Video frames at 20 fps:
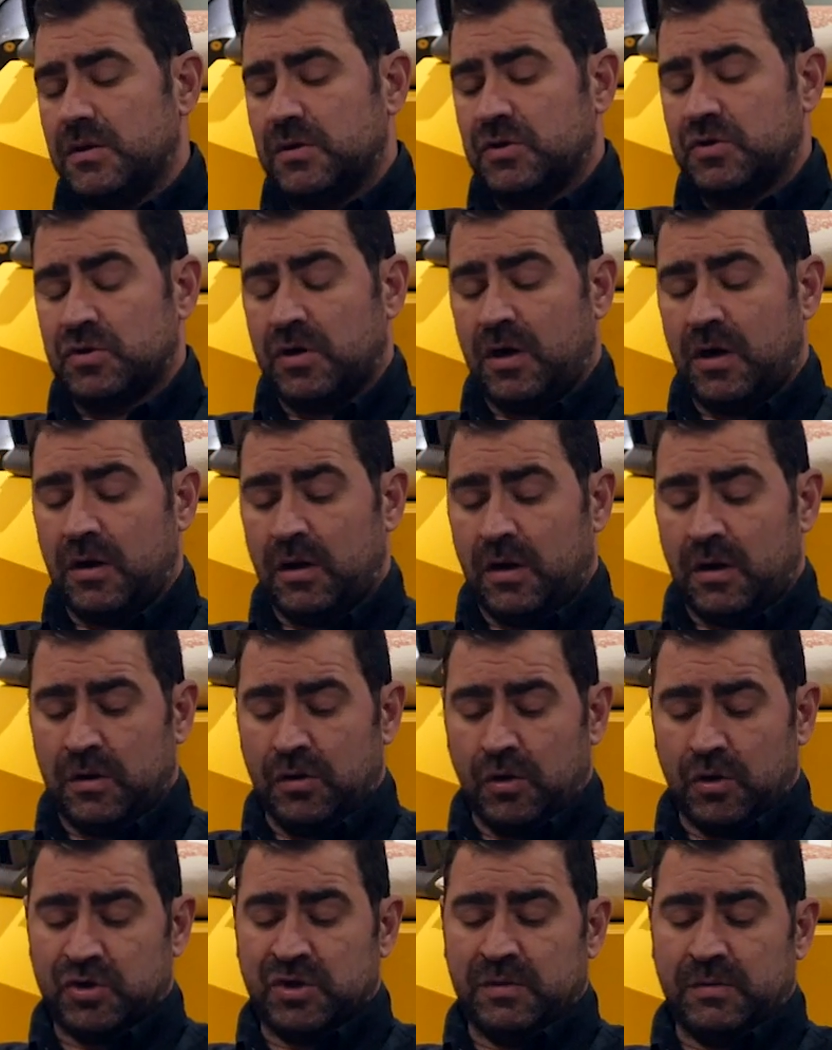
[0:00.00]
So I
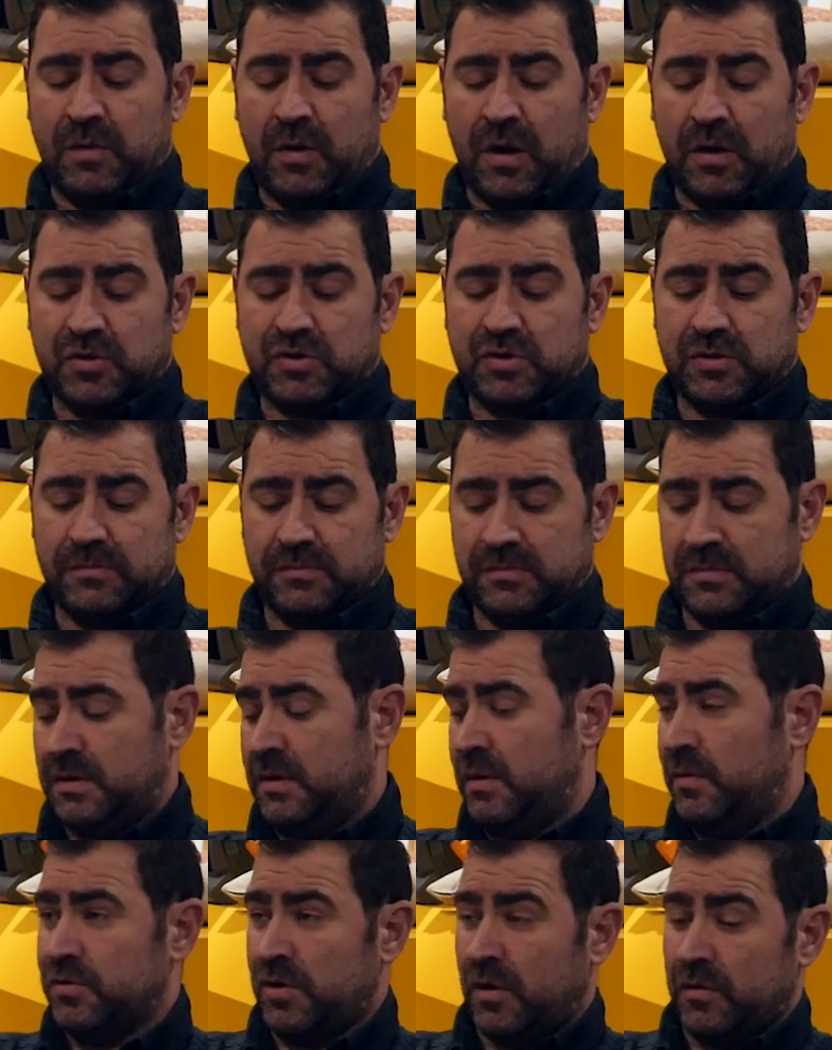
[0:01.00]
looked at my watch.
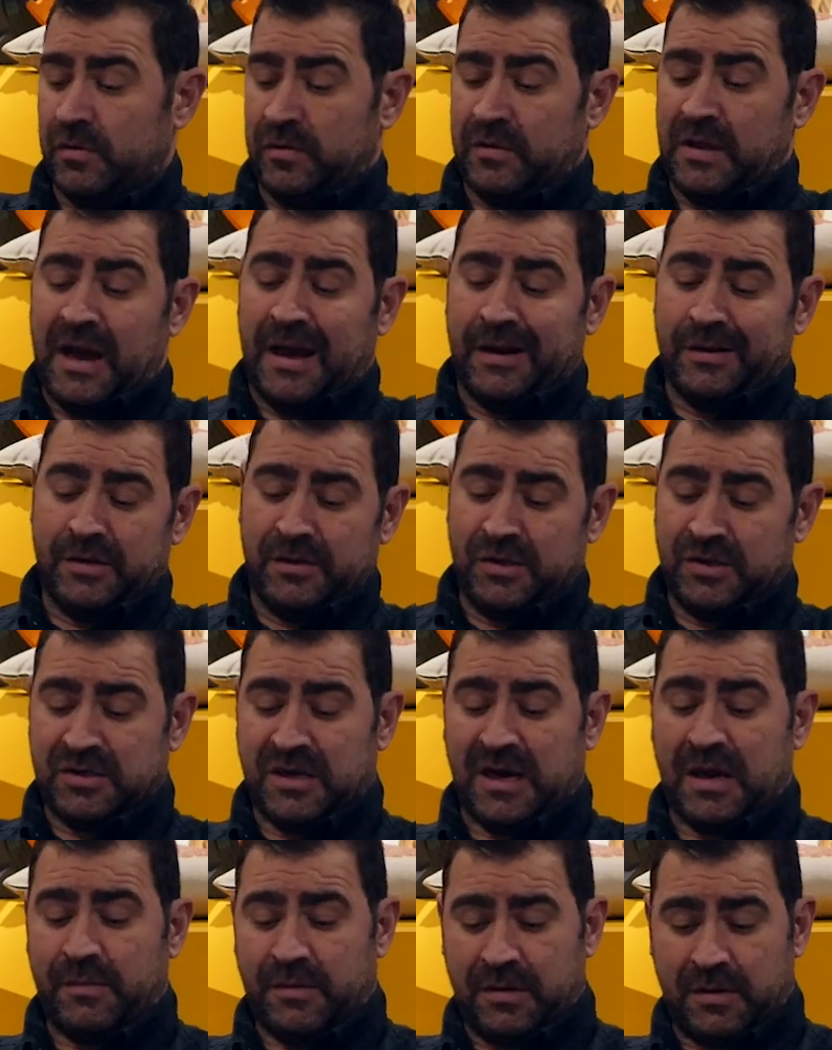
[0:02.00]
It was on that hand at the
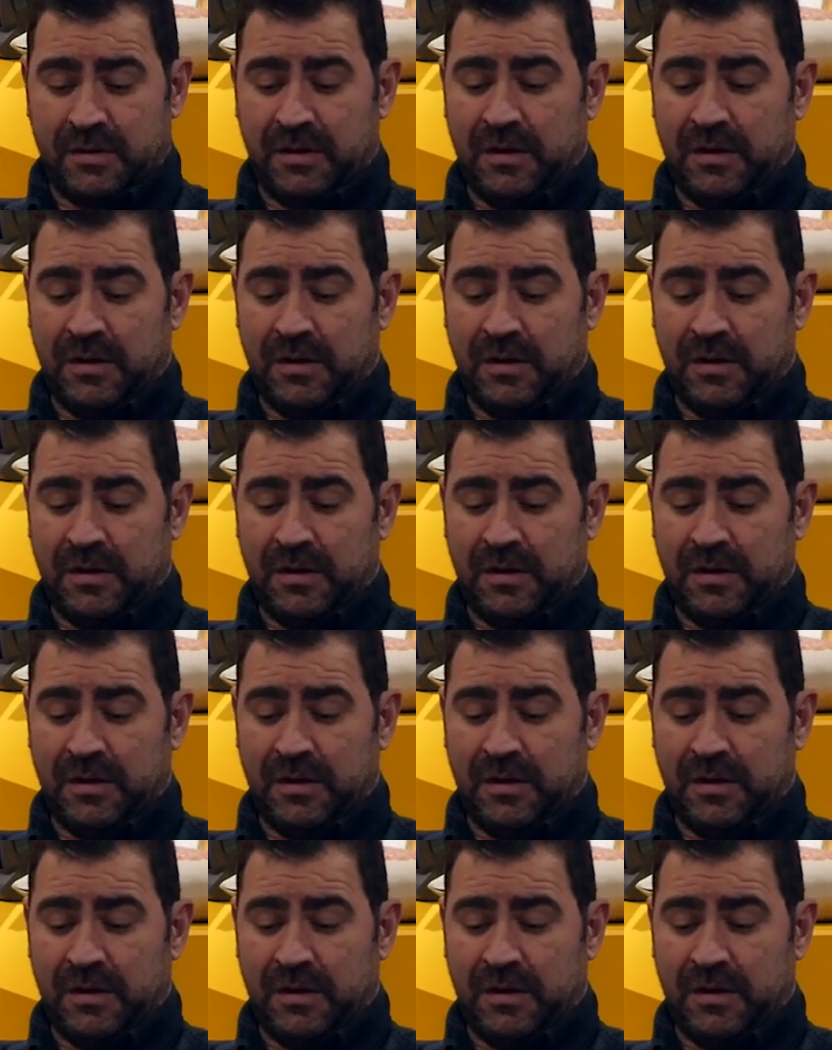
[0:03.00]
time,